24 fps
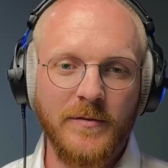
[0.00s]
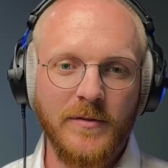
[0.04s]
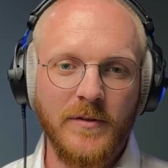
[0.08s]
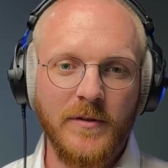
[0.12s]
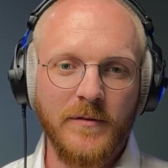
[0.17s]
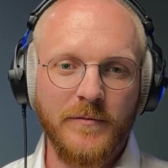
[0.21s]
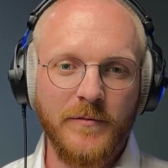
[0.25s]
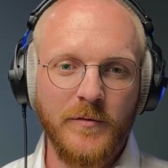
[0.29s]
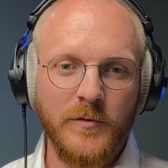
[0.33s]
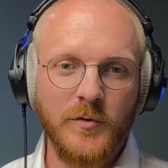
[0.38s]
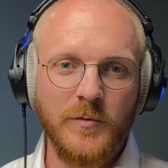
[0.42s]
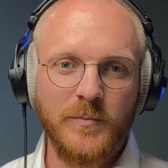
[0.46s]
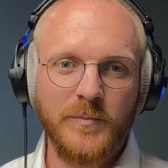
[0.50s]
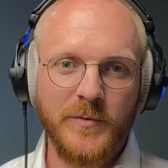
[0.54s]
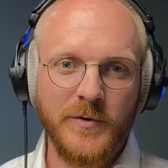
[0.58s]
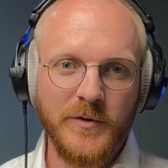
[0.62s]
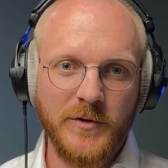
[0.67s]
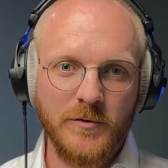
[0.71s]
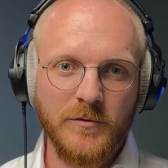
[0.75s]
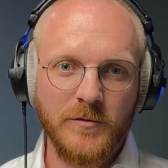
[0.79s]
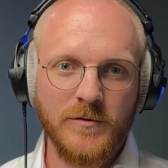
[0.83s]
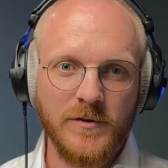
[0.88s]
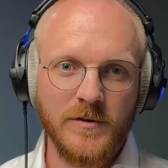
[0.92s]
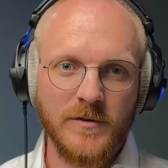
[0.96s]
the food
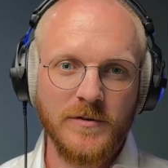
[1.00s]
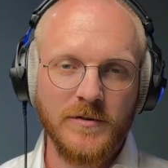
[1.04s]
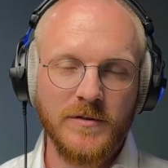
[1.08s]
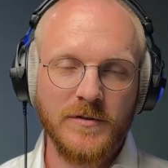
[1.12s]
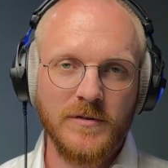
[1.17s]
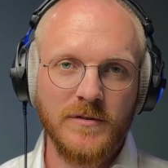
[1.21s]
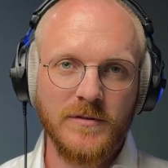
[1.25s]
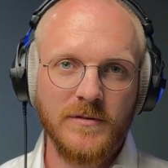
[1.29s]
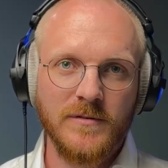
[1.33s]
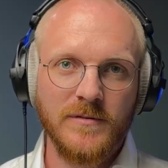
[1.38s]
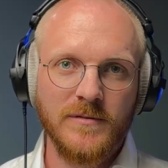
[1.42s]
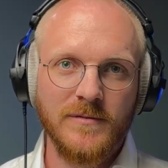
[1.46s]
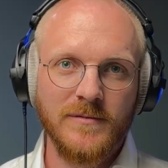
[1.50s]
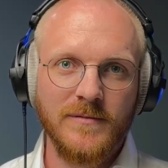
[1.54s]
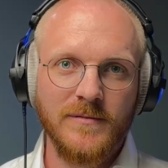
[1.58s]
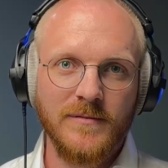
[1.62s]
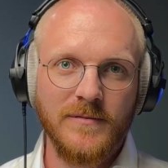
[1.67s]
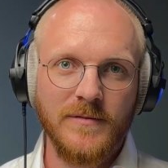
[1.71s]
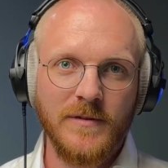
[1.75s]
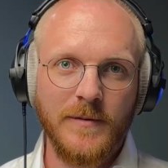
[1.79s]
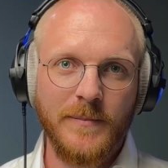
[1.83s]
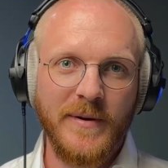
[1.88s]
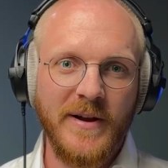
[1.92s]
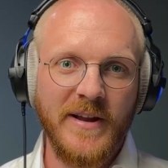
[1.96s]
producers,
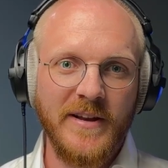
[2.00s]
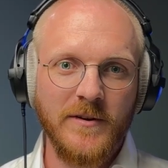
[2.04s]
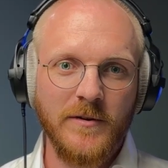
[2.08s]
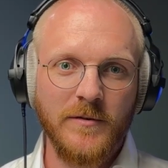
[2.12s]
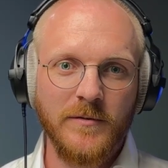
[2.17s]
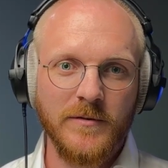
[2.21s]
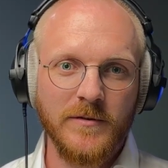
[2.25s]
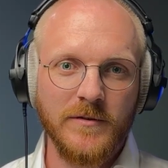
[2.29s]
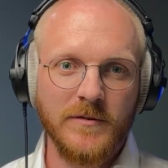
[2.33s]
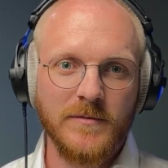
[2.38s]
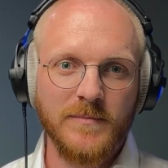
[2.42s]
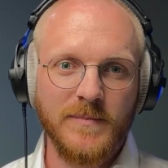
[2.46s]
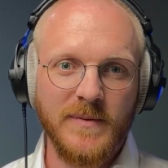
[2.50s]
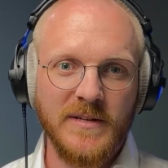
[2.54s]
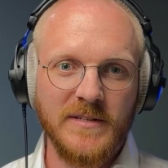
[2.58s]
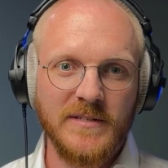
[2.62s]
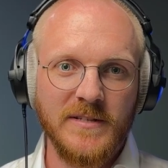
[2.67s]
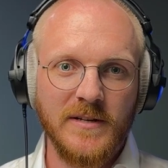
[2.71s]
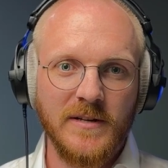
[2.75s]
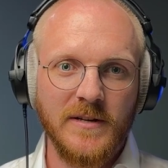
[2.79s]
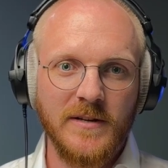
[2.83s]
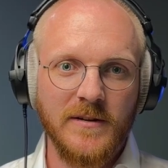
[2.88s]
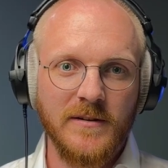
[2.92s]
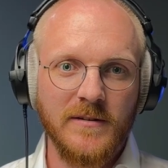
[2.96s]
the brand owners, basically.